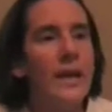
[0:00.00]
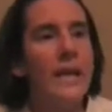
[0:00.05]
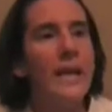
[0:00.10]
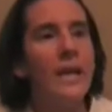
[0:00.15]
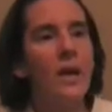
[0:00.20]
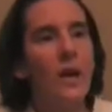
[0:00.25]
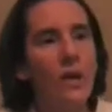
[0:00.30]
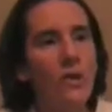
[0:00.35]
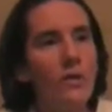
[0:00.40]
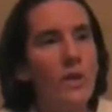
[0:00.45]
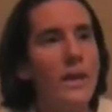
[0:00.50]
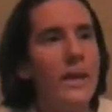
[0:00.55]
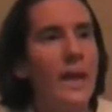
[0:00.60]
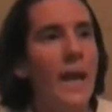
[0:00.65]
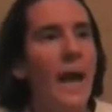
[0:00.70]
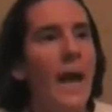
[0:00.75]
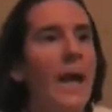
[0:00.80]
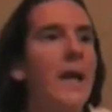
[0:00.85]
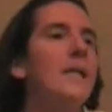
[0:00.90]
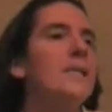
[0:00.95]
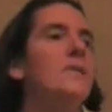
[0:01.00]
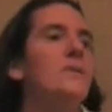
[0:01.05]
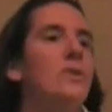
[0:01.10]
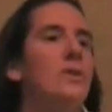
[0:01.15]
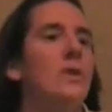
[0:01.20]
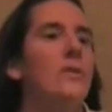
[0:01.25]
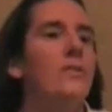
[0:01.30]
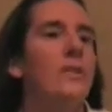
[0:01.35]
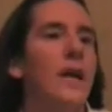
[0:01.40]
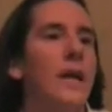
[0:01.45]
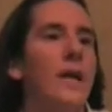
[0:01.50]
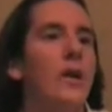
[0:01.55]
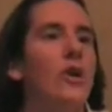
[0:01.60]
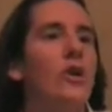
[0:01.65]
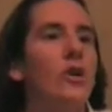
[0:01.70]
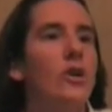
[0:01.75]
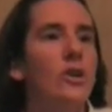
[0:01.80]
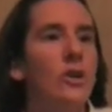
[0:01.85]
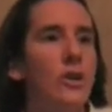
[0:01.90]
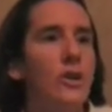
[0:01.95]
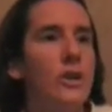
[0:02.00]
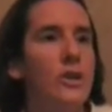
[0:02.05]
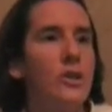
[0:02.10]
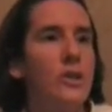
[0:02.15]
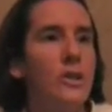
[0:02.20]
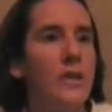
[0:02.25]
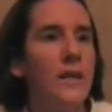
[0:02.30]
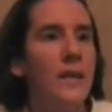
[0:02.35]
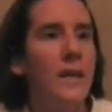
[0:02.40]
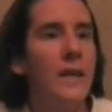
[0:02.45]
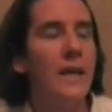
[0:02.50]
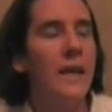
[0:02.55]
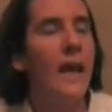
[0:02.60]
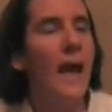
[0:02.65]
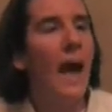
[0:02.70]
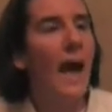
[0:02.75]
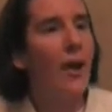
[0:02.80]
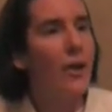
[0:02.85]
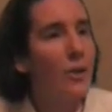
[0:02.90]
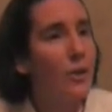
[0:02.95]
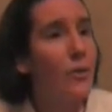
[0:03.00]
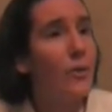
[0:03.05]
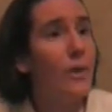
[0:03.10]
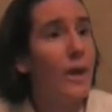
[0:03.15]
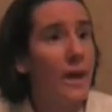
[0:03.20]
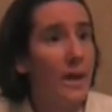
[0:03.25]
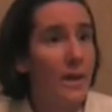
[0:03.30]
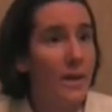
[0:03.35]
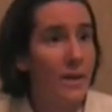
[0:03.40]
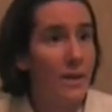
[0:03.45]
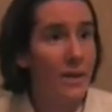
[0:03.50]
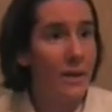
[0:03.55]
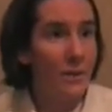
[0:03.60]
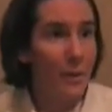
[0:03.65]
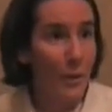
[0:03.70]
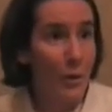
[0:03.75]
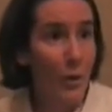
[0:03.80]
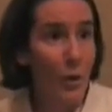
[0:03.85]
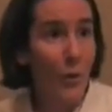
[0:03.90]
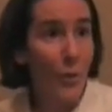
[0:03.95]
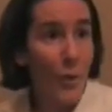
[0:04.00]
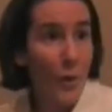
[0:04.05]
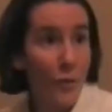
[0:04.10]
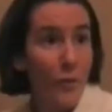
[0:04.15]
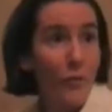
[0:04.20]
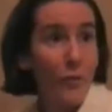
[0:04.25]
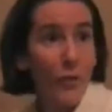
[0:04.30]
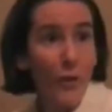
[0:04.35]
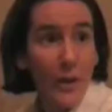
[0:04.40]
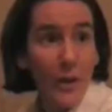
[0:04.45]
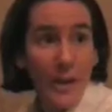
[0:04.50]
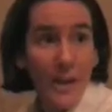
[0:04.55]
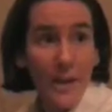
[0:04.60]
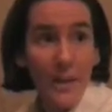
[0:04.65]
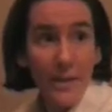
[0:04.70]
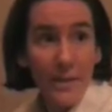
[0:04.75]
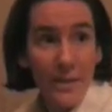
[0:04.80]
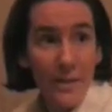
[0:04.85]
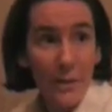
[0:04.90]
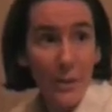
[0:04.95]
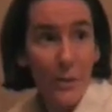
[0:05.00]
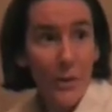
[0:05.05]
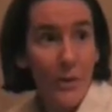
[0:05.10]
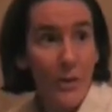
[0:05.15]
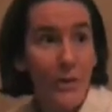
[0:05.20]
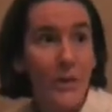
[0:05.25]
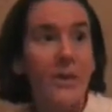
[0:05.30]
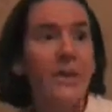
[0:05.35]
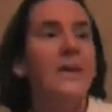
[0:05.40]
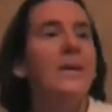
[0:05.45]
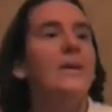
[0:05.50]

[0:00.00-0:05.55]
He already has sort of like a cushy, how do you get, a foot in the door?